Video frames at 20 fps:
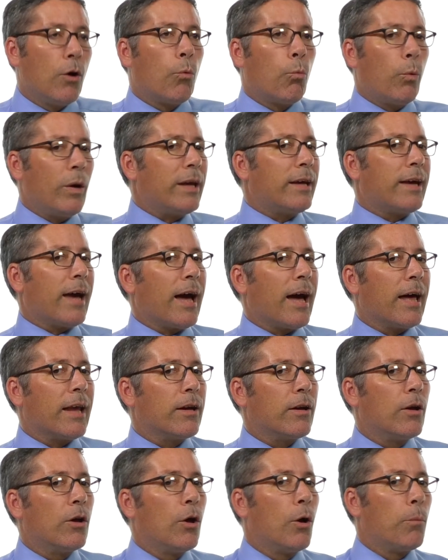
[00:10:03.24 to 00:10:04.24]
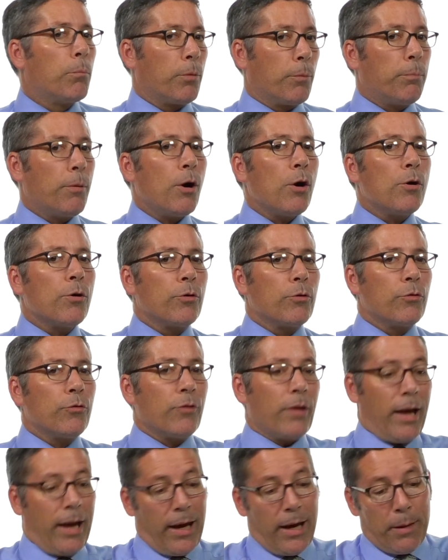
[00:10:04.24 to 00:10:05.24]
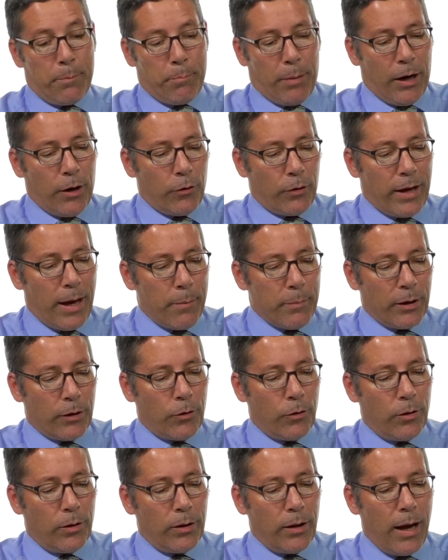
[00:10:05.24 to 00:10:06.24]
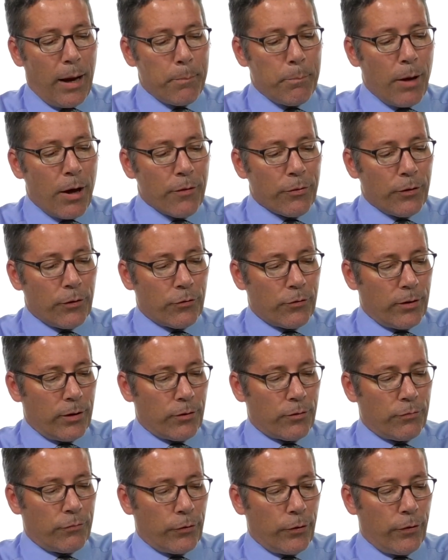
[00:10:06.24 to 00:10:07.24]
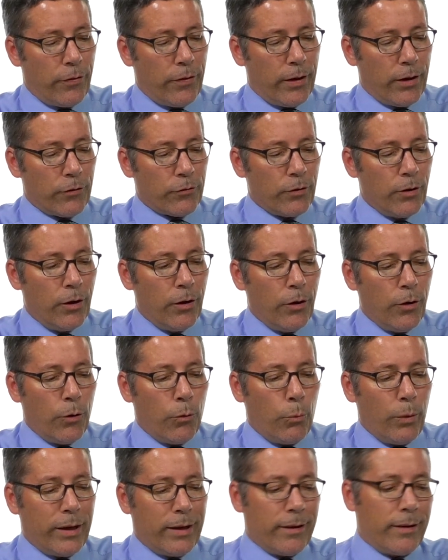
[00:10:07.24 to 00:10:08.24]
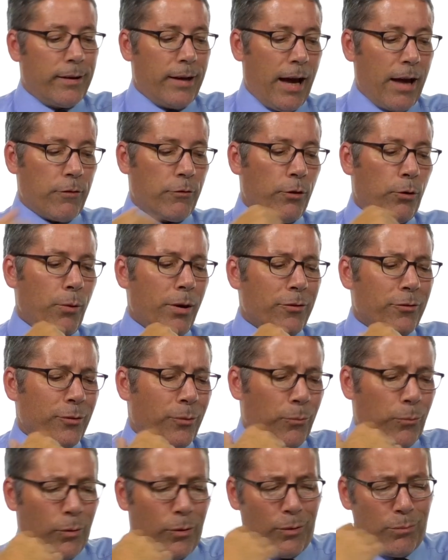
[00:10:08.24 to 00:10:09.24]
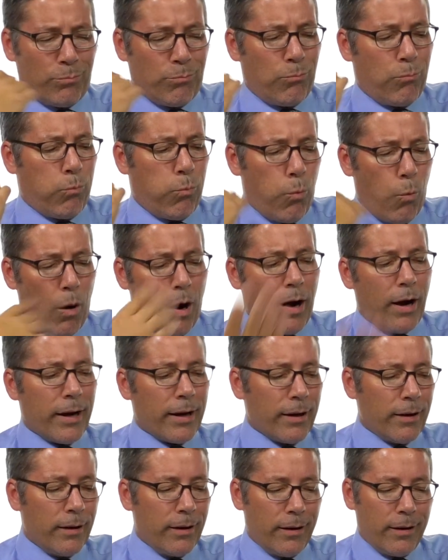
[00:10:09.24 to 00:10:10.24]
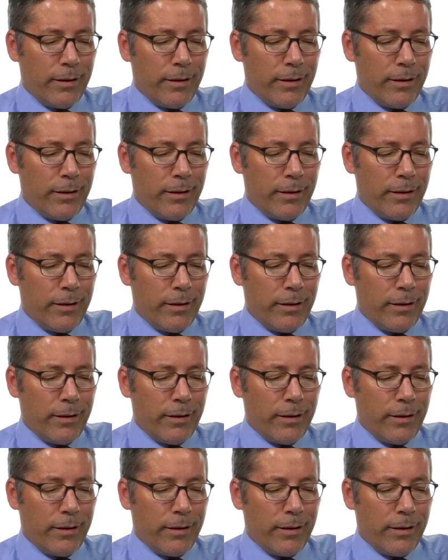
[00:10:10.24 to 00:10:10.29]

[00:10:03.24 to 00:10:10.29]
We can propose a biochemical hypothesis for this. We could ask the question, well, why